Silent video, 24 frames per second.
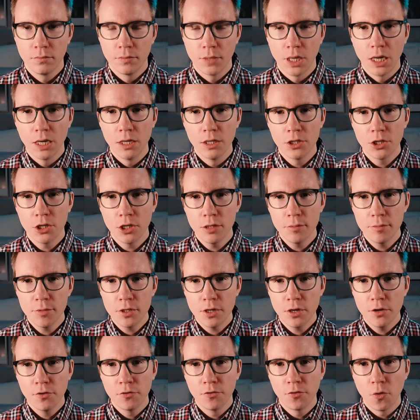In terms
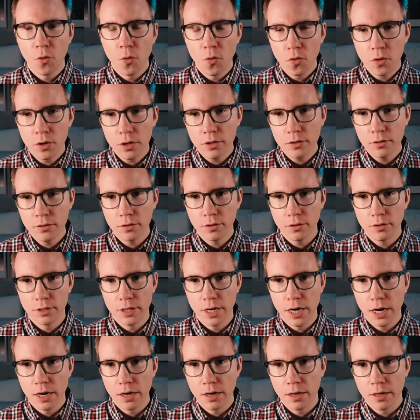of ordinal
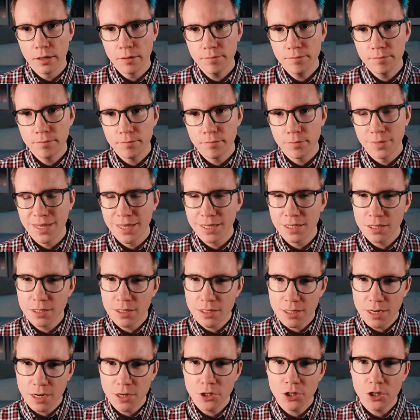data, it's
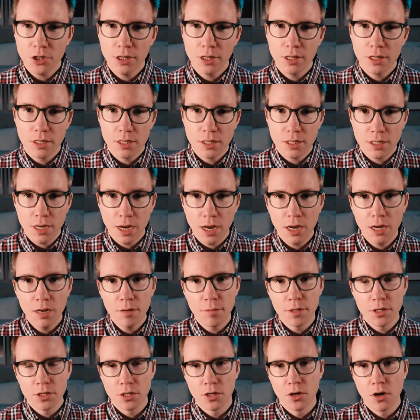essentially the
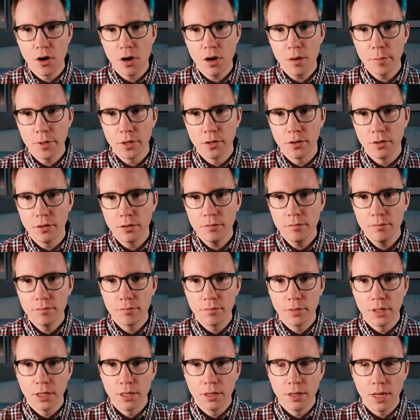same as nominal
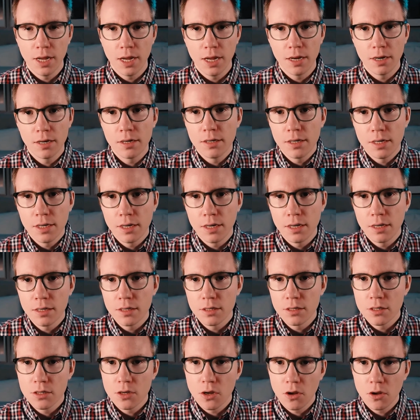in that it
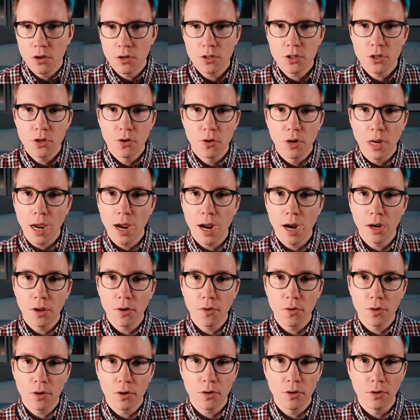is also
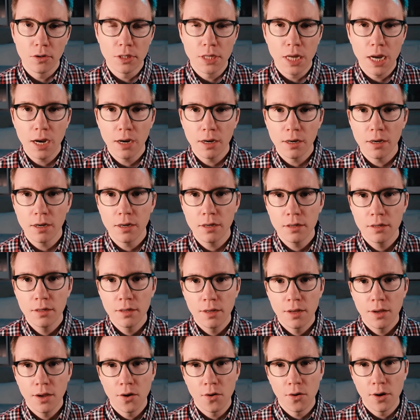categorical data.
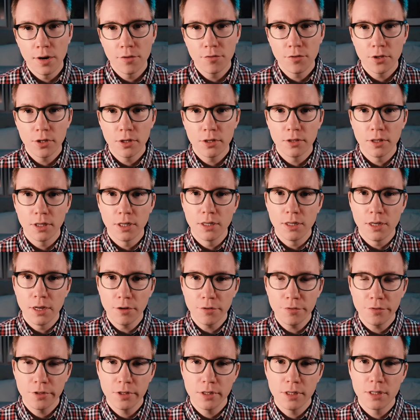However, the
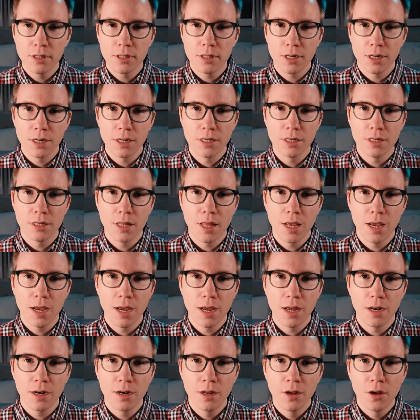difference is
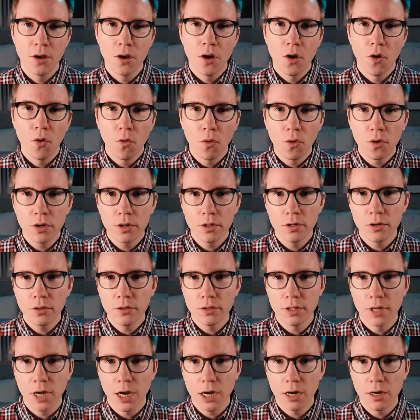that
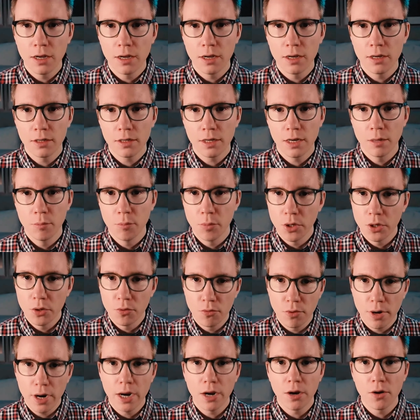ordinal data can be
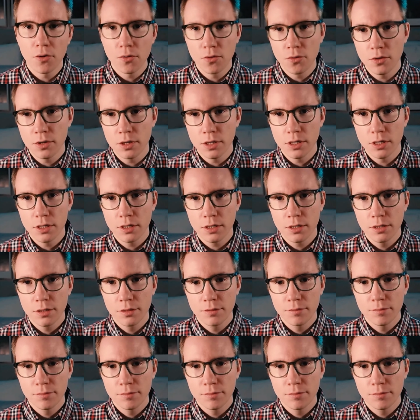rank ordered.